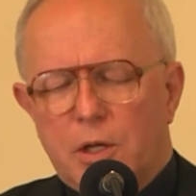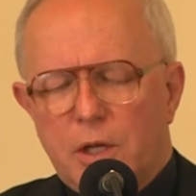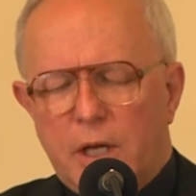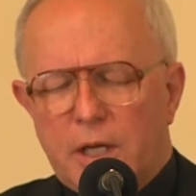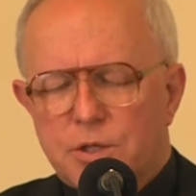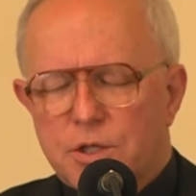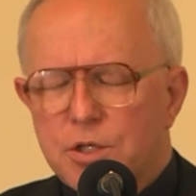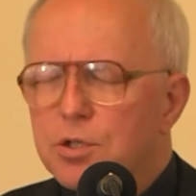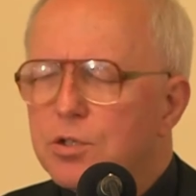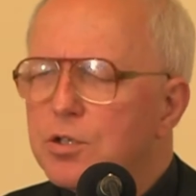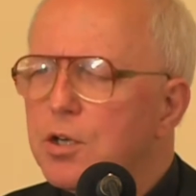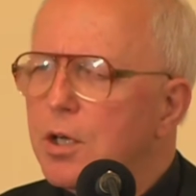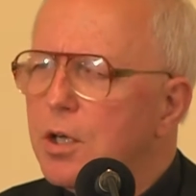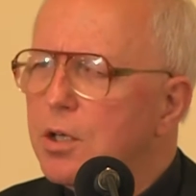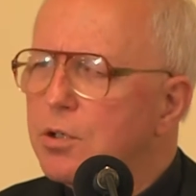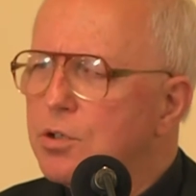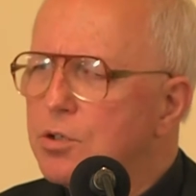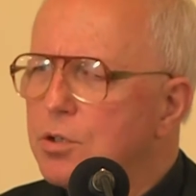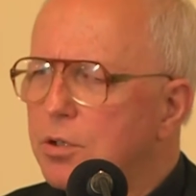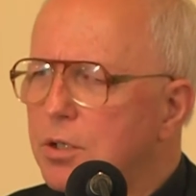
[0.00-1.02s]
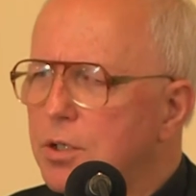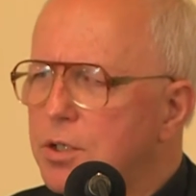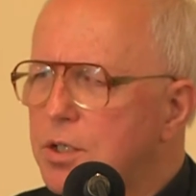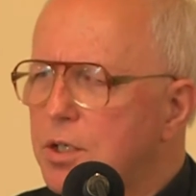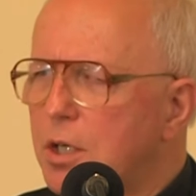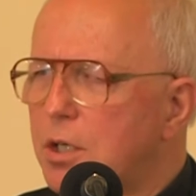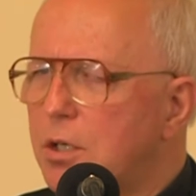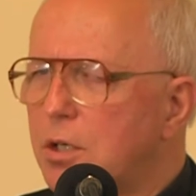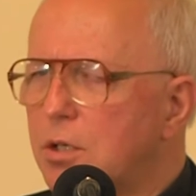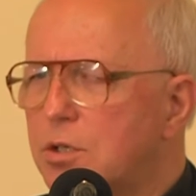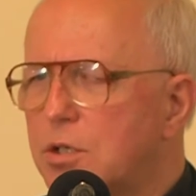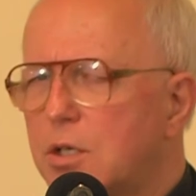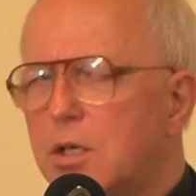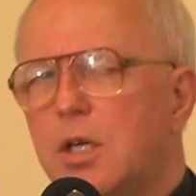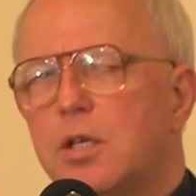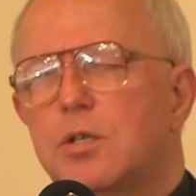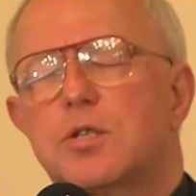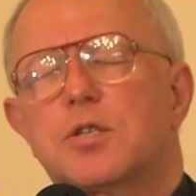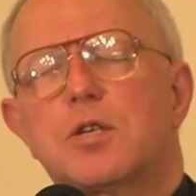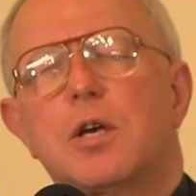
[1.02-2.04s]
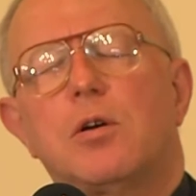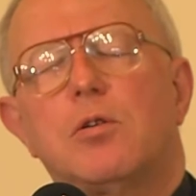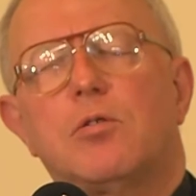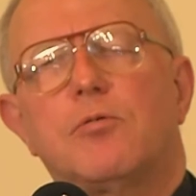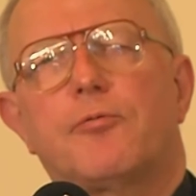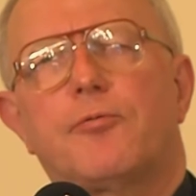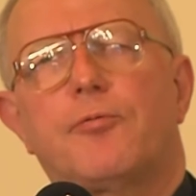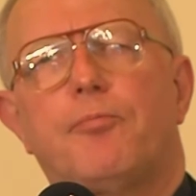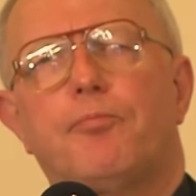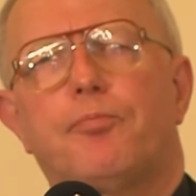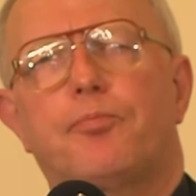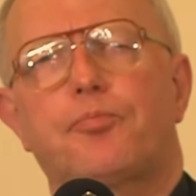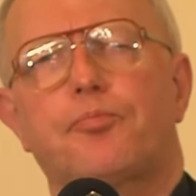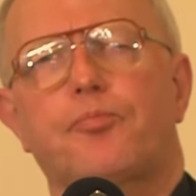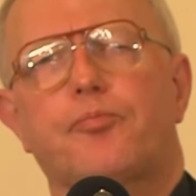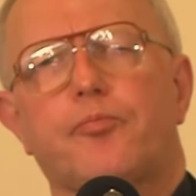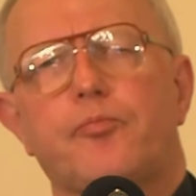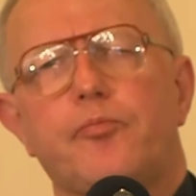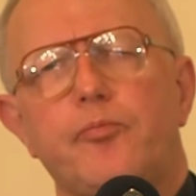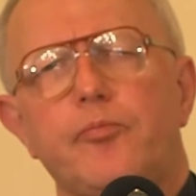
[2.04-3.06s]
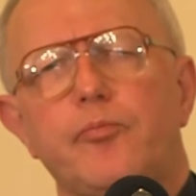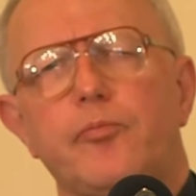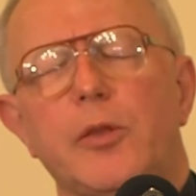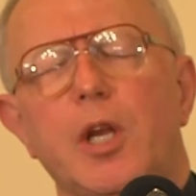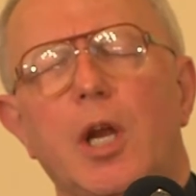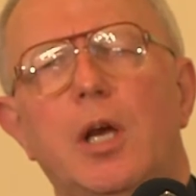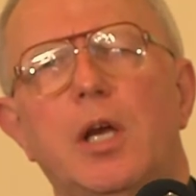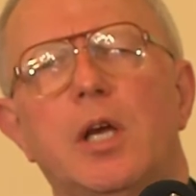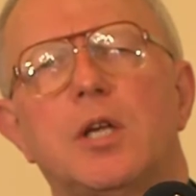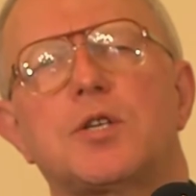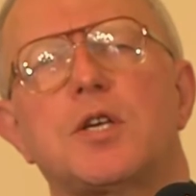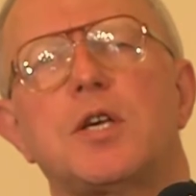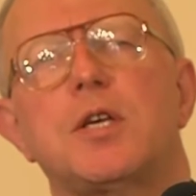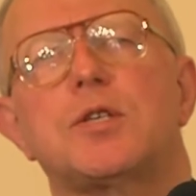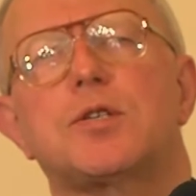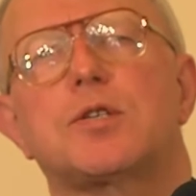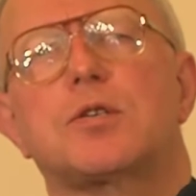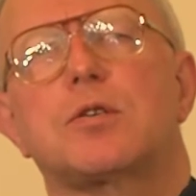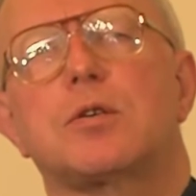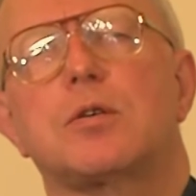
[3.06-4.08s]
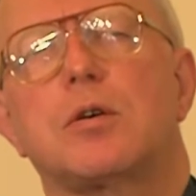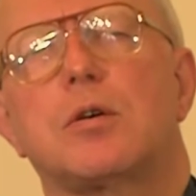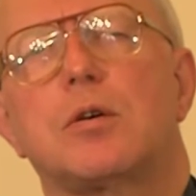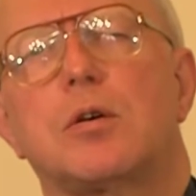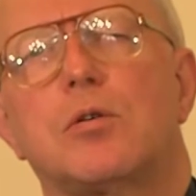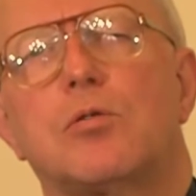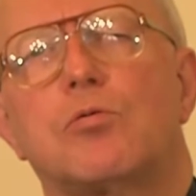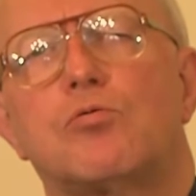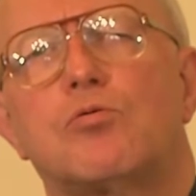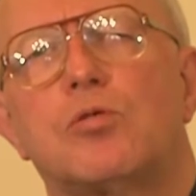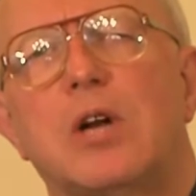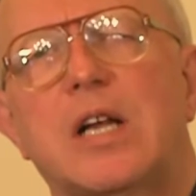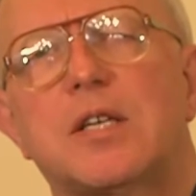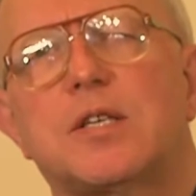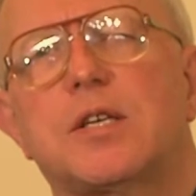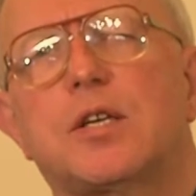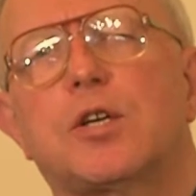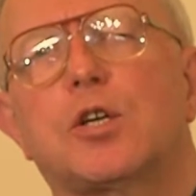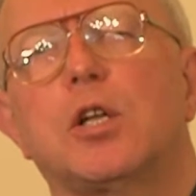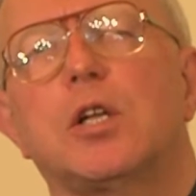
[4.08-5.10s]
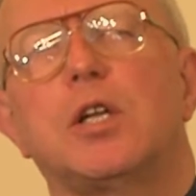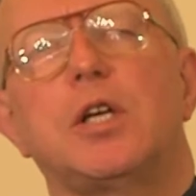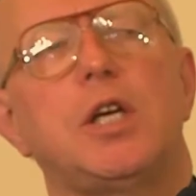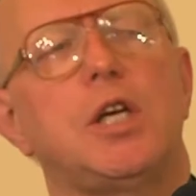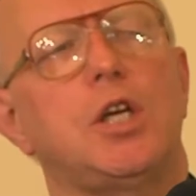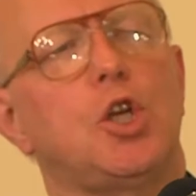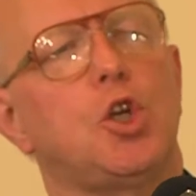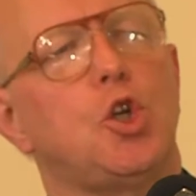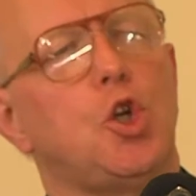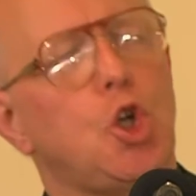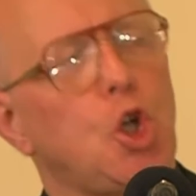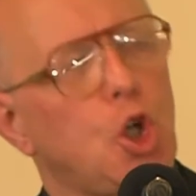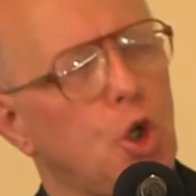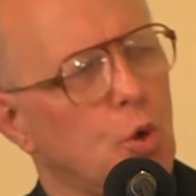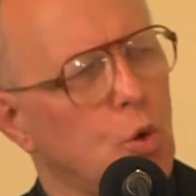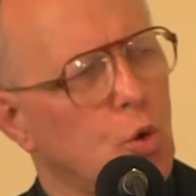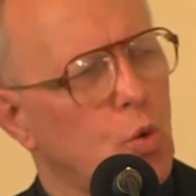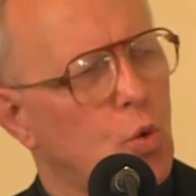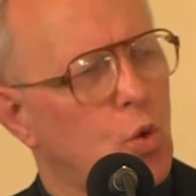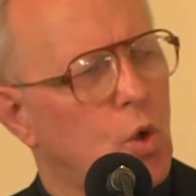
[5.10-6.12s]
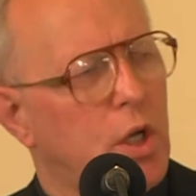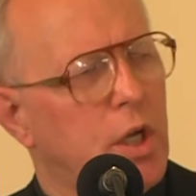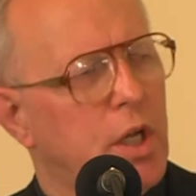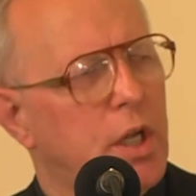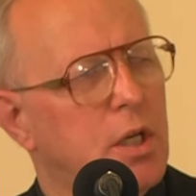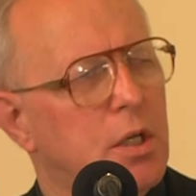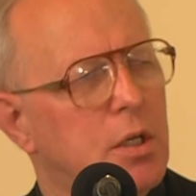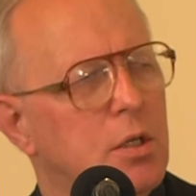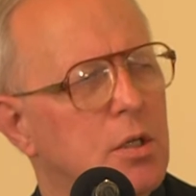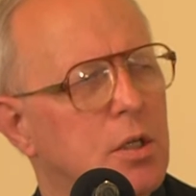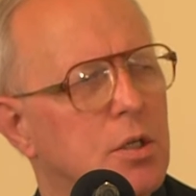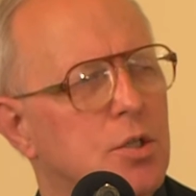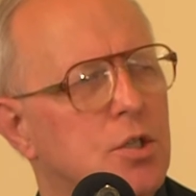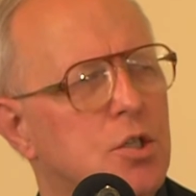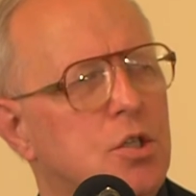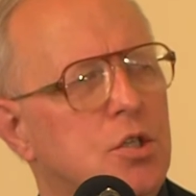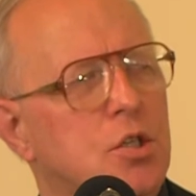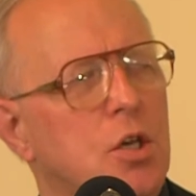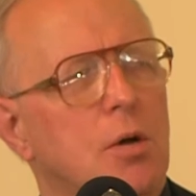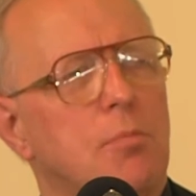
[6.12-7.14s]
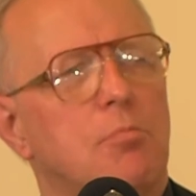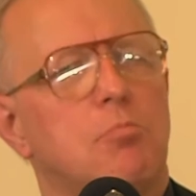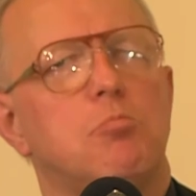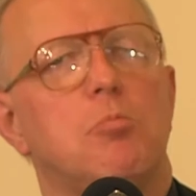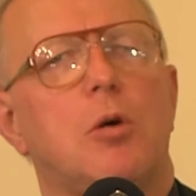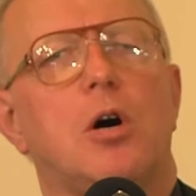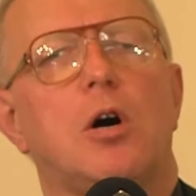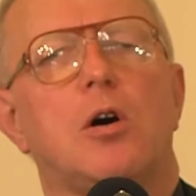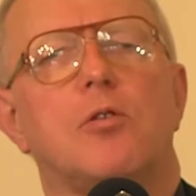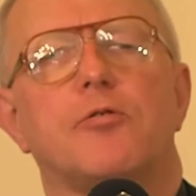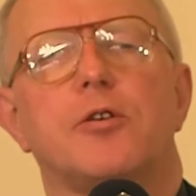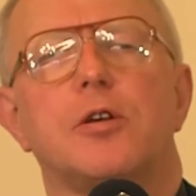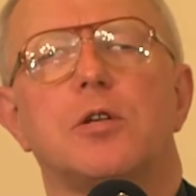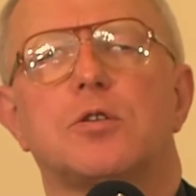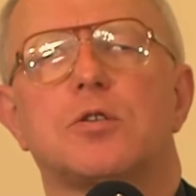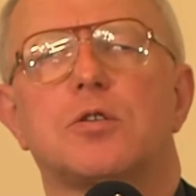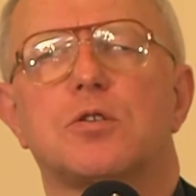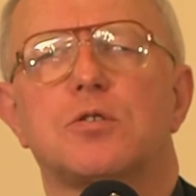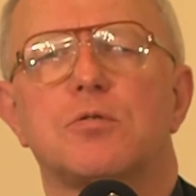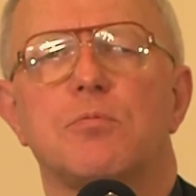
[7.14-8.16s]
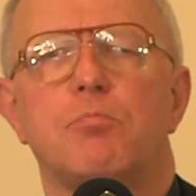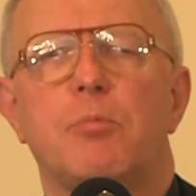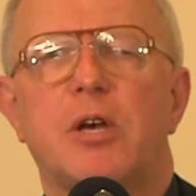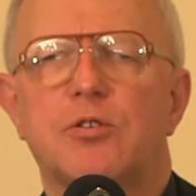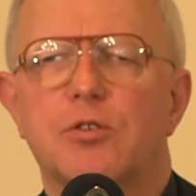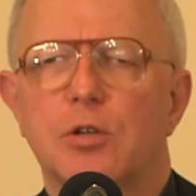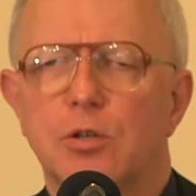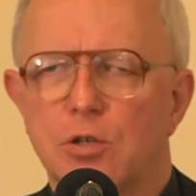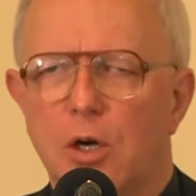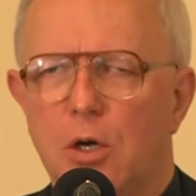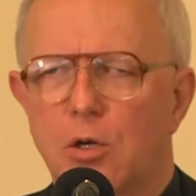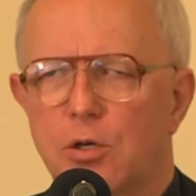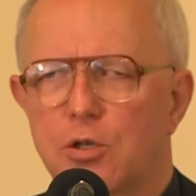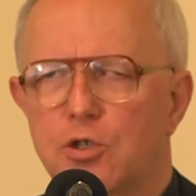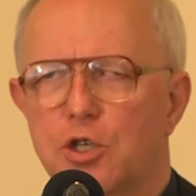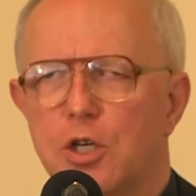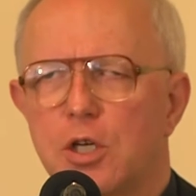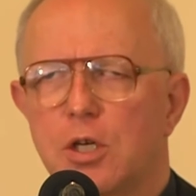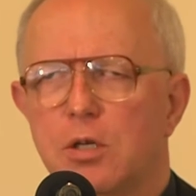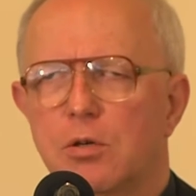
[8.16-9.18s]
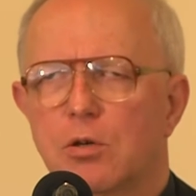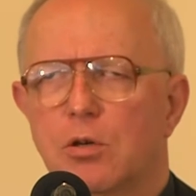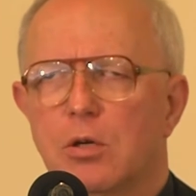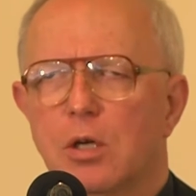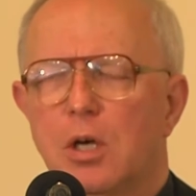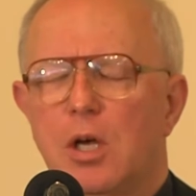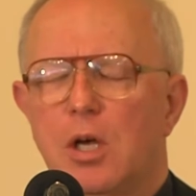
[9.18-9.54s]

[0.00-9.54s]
Let's turn to the Synod itself. It is radically new in some of its methodology,